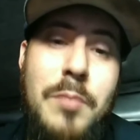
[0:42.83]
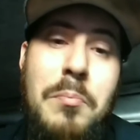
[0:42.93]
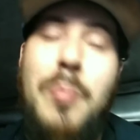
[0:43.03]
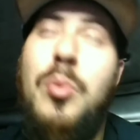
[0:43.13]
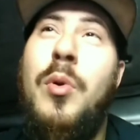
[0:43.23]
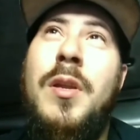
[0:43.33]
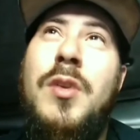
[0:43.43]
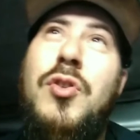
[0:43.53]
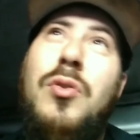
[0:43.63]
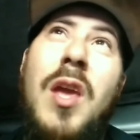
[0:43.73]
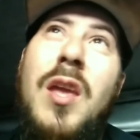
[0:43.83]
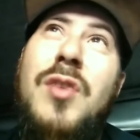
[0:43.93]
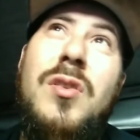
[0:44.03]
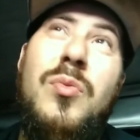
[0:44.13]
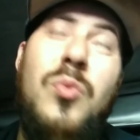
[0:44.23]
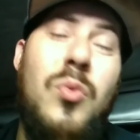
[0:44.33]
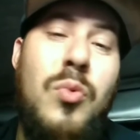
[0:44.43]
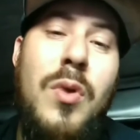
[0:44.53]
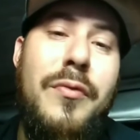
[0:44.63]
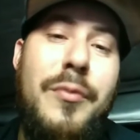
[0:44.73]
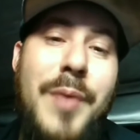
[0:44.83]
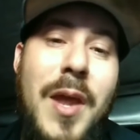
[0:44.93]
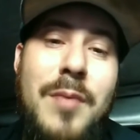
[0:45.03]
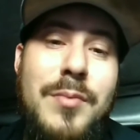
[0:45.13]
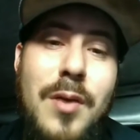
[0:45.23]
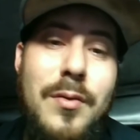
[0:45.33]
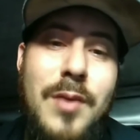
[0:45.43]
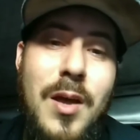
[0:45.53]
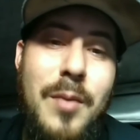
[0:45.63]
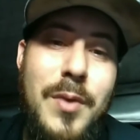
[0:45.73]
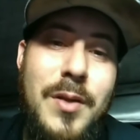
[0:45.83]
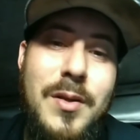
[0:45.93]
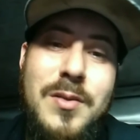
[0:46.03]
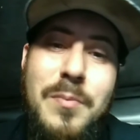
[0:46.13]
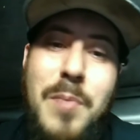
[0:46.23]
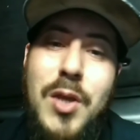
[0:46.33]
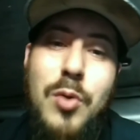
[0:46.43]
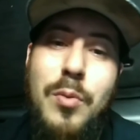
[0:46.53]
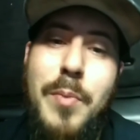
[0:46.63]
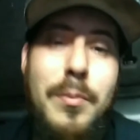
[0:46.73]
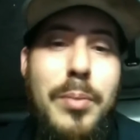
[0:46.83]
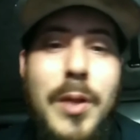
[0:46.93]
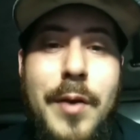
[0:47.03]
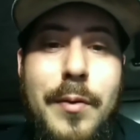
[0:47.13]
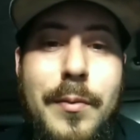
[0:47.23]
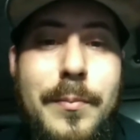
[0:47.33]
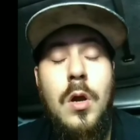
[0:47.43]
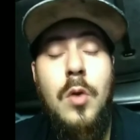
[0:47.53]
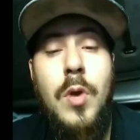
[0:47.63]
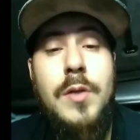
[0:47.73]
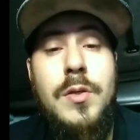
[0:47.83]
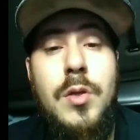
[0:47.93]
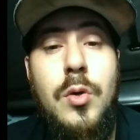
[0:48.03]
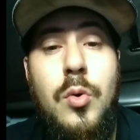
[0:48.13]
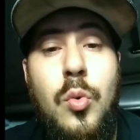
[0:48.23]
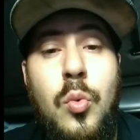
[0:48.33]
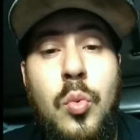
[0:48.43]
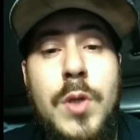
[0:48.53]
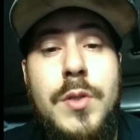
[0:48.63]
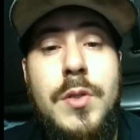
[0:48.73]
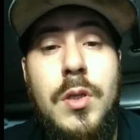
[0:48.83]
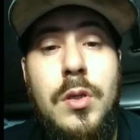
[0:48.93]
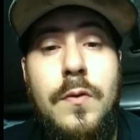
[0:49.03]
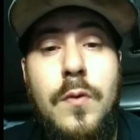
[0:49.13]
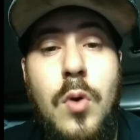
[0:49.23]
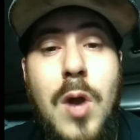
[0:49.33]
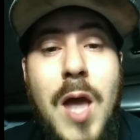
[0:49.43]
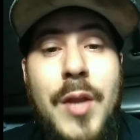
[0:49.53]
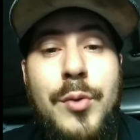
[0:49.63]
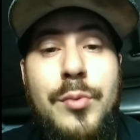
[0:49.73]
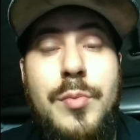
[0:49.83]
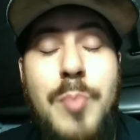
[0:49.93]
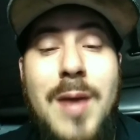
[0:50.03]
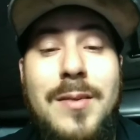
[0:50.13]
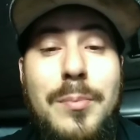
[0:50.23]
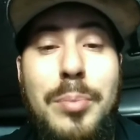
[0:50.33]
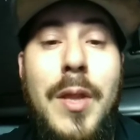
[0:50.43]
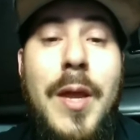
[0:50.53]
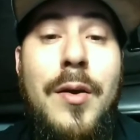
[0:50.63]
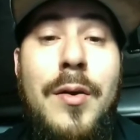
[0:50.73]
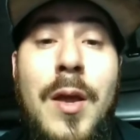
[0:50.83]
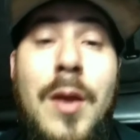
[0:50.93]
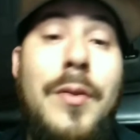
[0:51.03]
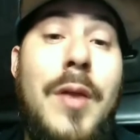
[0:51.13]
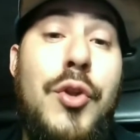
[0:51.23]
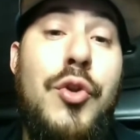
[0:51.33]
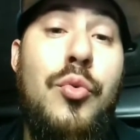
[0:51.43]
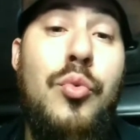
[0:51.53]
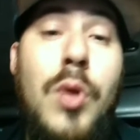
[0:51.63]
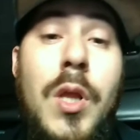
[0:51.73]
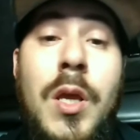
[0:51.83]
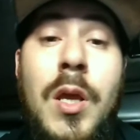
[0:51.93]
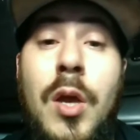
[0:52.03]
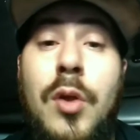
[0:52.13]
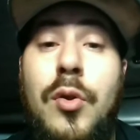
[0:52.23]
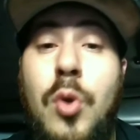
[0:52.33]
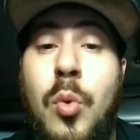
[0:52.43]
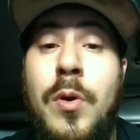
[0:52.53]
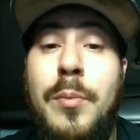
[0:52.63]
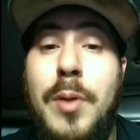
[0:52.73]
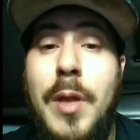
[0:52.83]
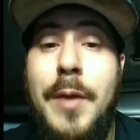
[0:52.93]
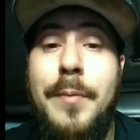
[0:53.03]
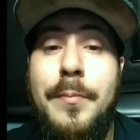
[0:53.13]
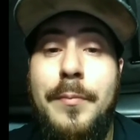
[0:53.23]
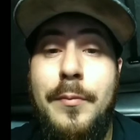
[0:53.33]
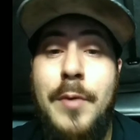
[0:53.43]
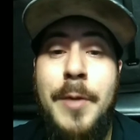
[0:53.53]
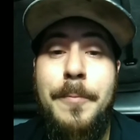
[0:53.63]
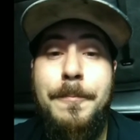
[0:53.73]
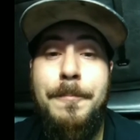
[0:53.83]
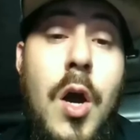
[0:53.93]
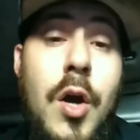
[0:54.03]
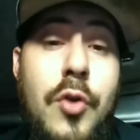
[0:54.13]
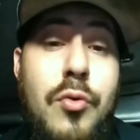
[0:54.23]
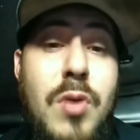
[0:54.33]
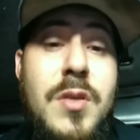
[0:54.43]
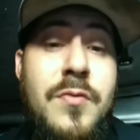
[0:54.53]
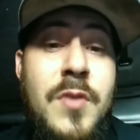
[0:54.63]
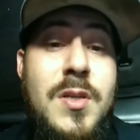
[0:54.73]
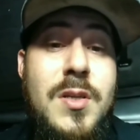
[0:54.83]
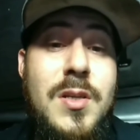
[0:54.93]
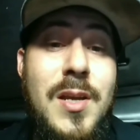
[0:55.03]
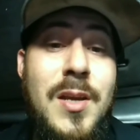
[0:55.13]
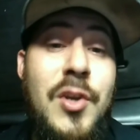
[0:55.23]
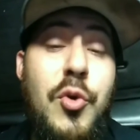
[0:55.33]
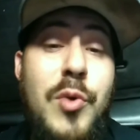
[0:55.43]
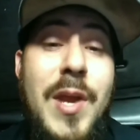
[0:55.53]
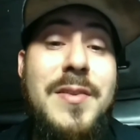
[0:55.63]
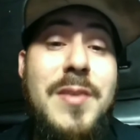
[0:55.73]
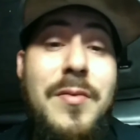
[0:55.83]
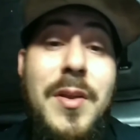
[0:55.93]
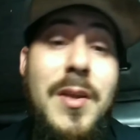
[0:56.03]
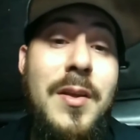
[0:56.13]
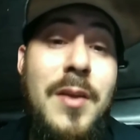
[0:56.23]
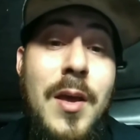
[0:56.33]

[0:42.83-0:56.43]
But my point is, you can't just run from games all the time. It doesn't make you a better player. All right, so what to look for? How do you spot the player that you really don't want to play, right? Aggressiveness and creativity.